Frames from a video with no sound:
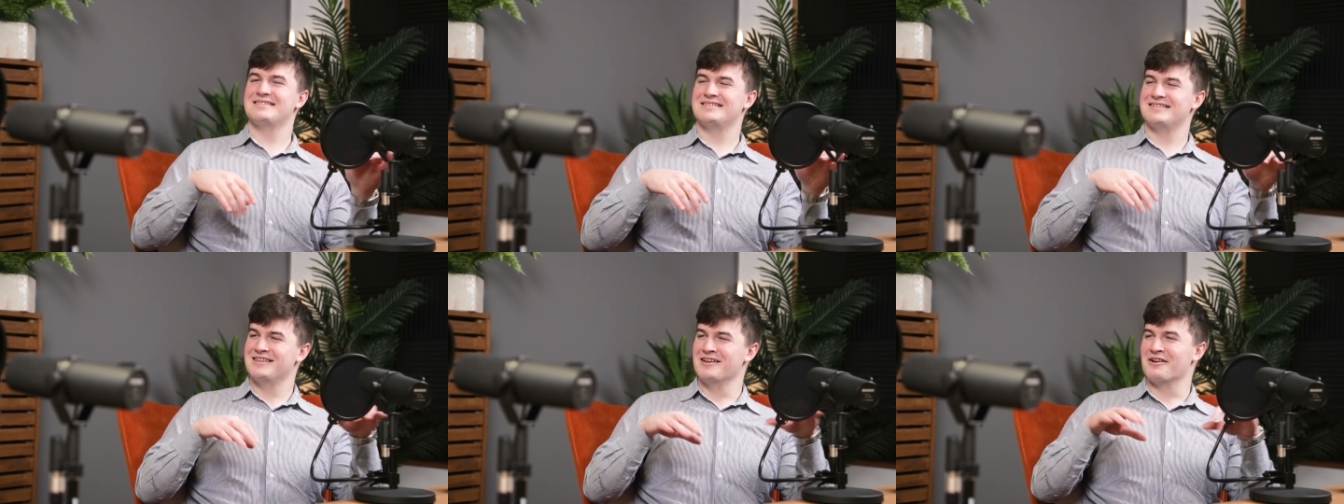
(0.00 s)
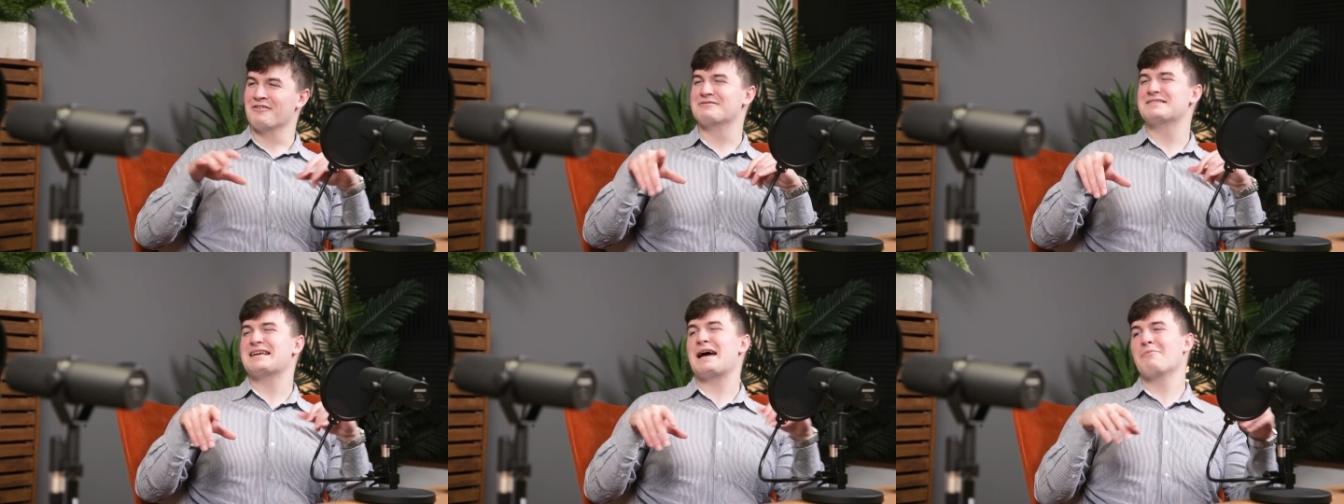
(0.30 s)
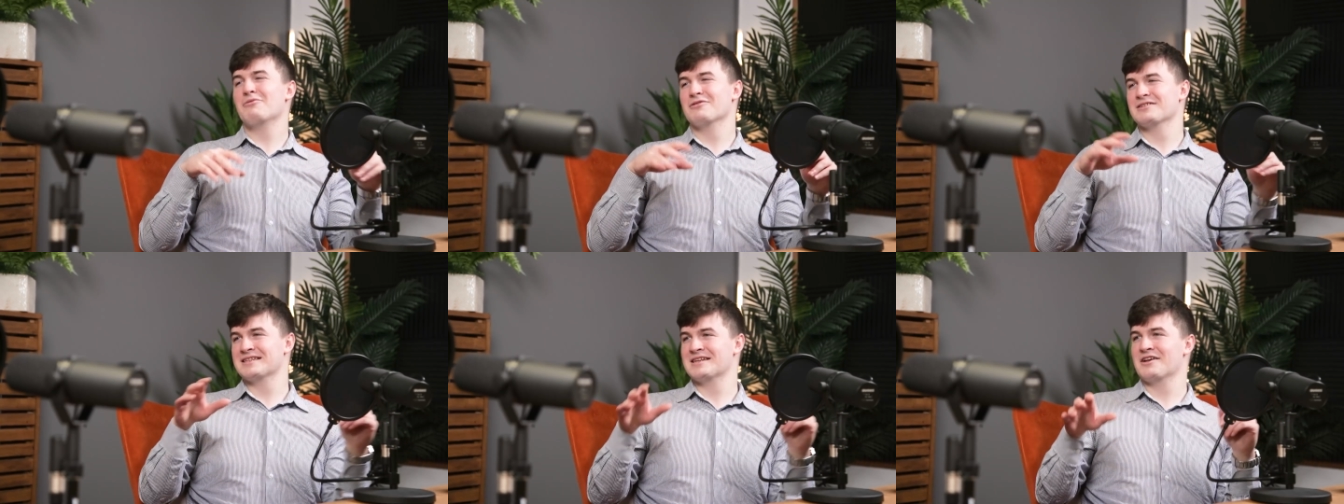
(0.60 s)
you know,
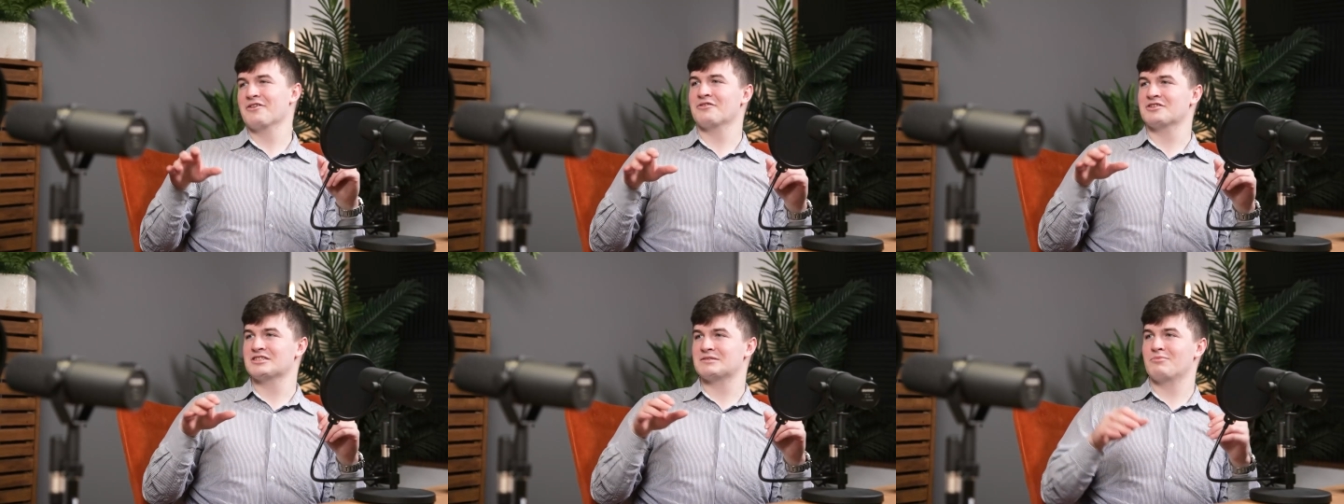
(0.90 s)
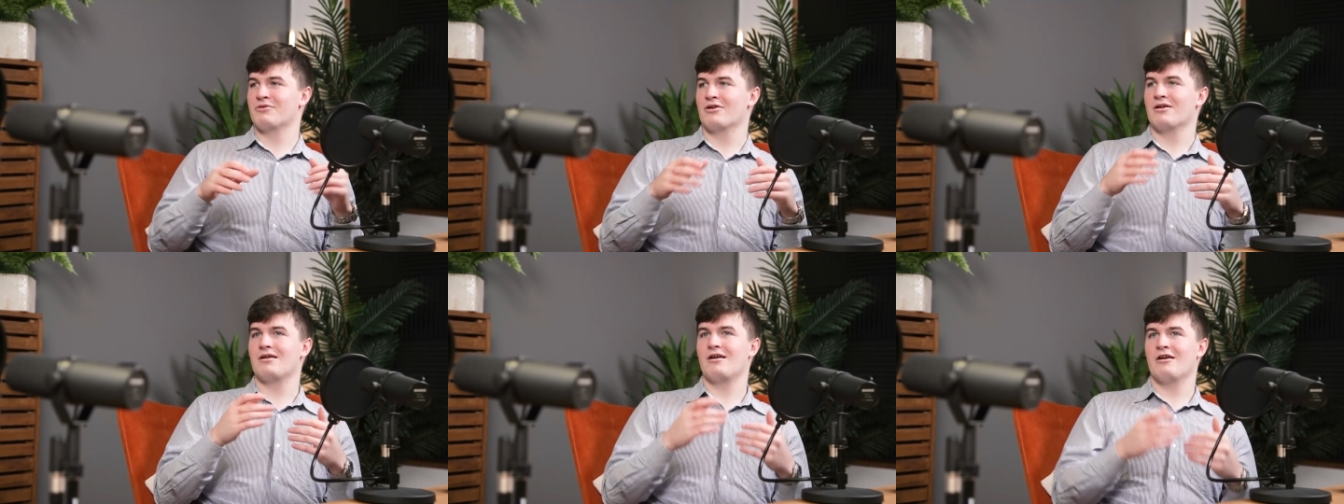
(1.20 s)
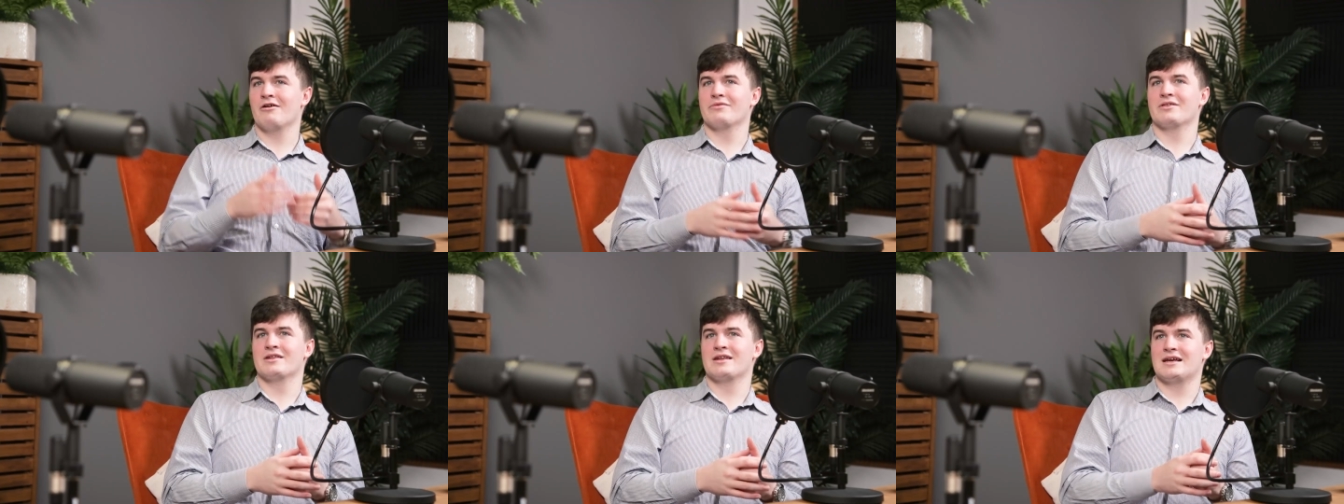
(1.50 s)
dabbled in others, but
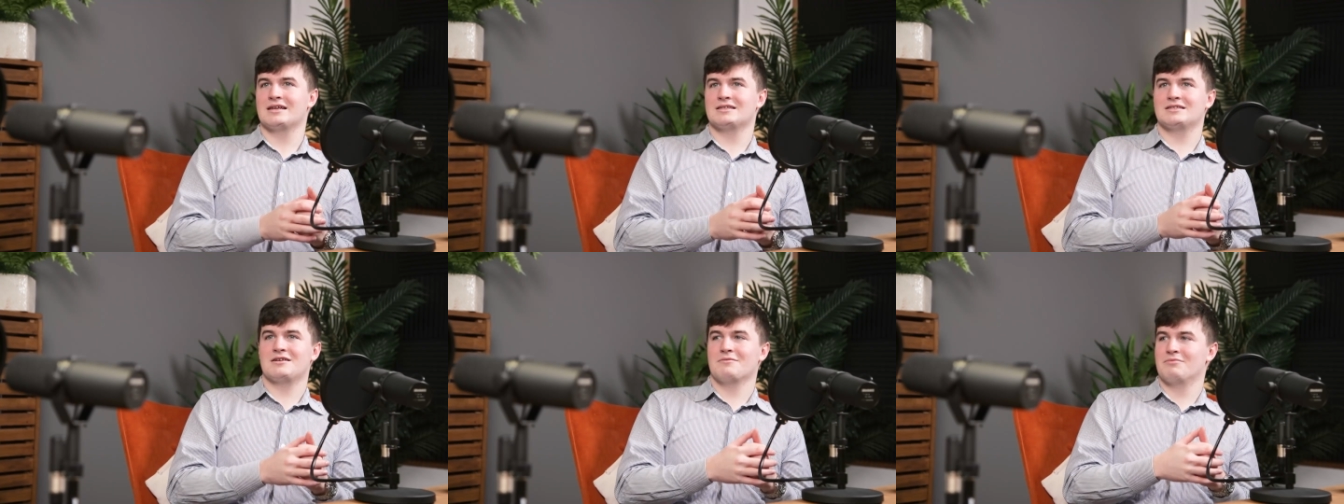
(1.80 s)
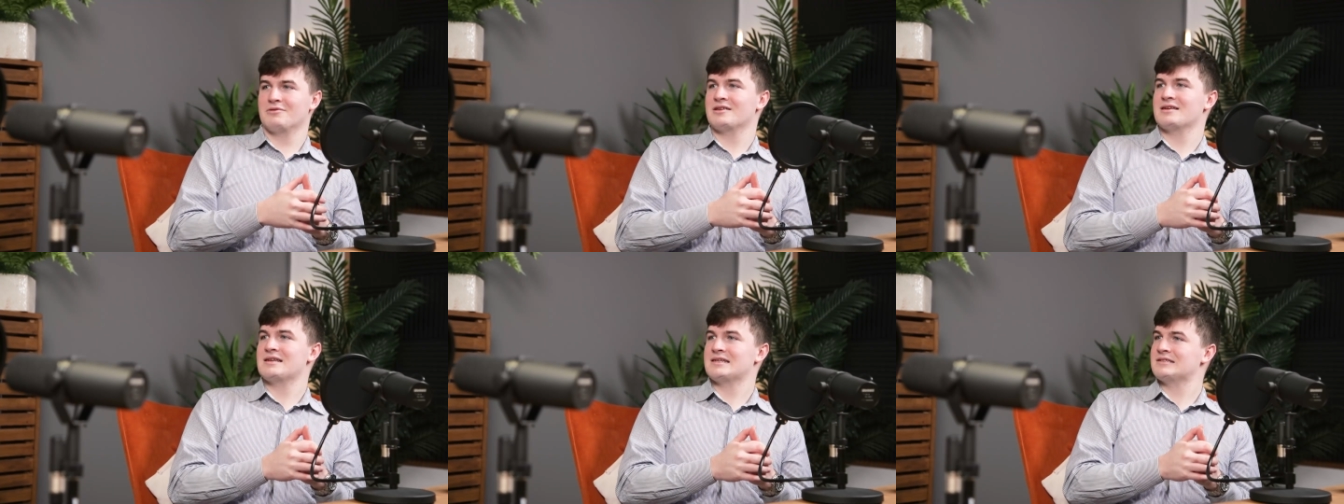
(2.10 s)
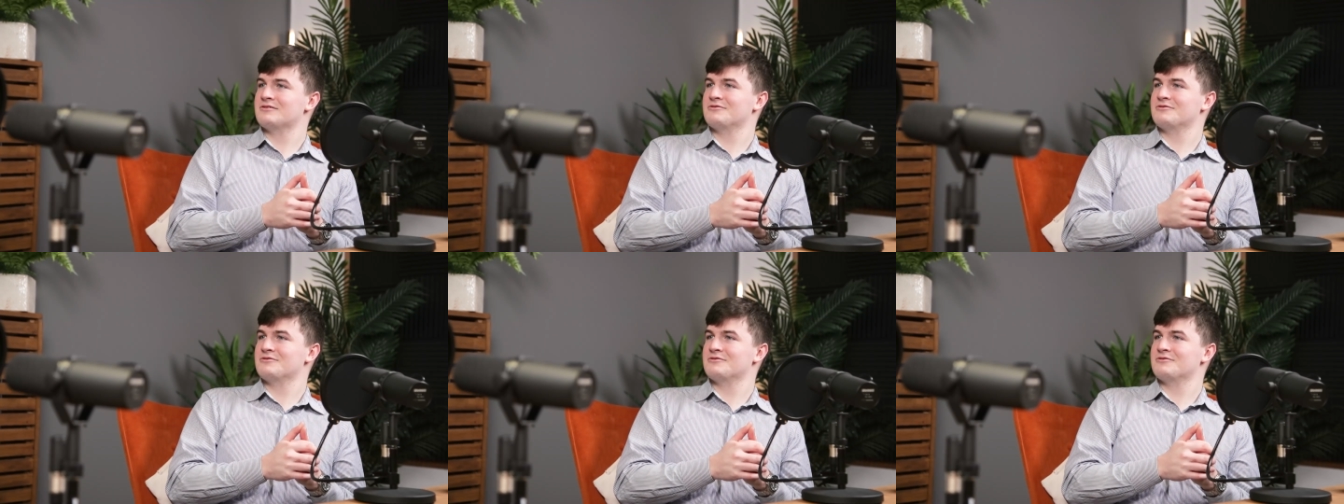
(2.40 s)
over the next couple of years,